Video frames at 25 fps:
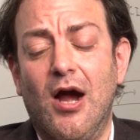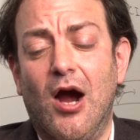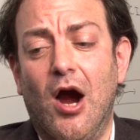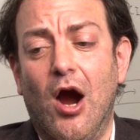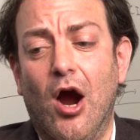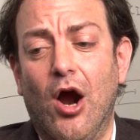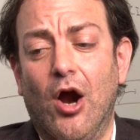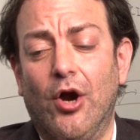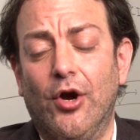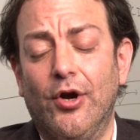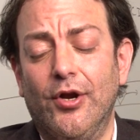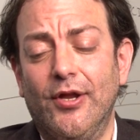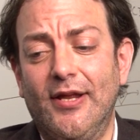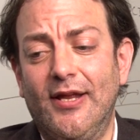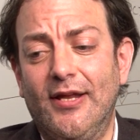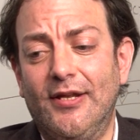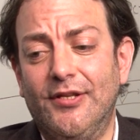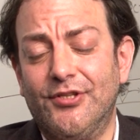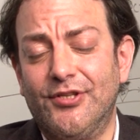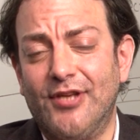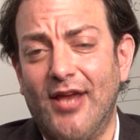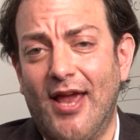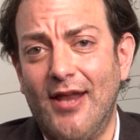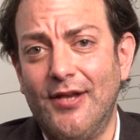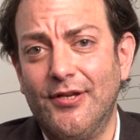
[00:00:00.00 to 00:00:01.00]
are
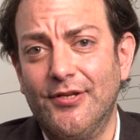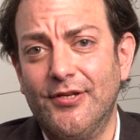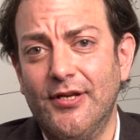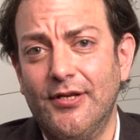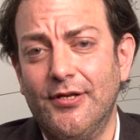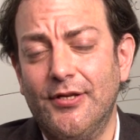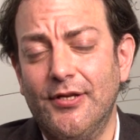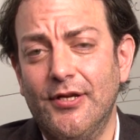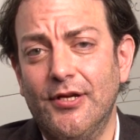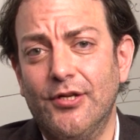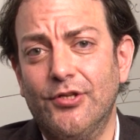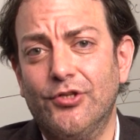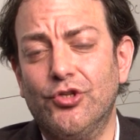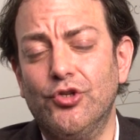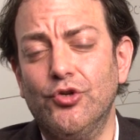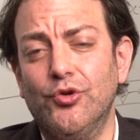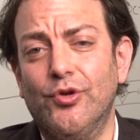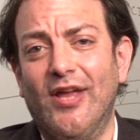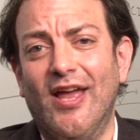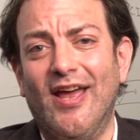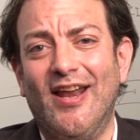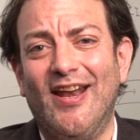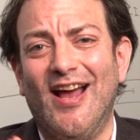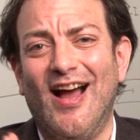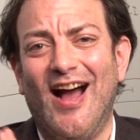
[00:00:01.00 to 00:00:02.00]
intended to
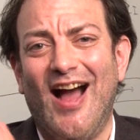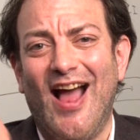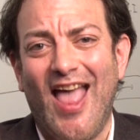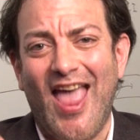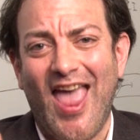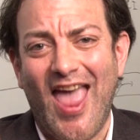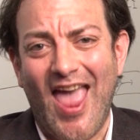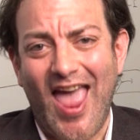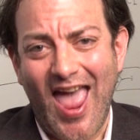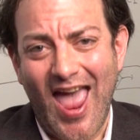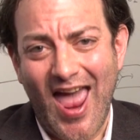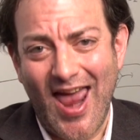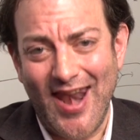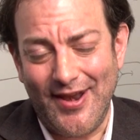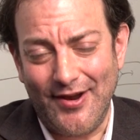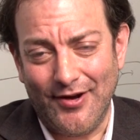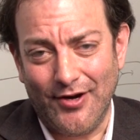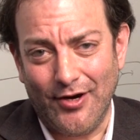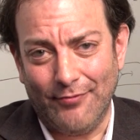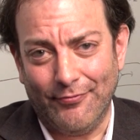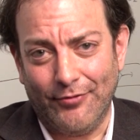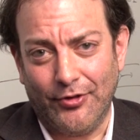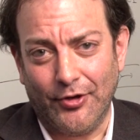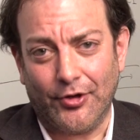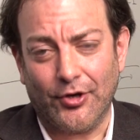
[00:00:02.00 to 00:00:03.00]
get ahead
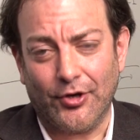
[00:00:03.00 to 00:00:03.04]
of the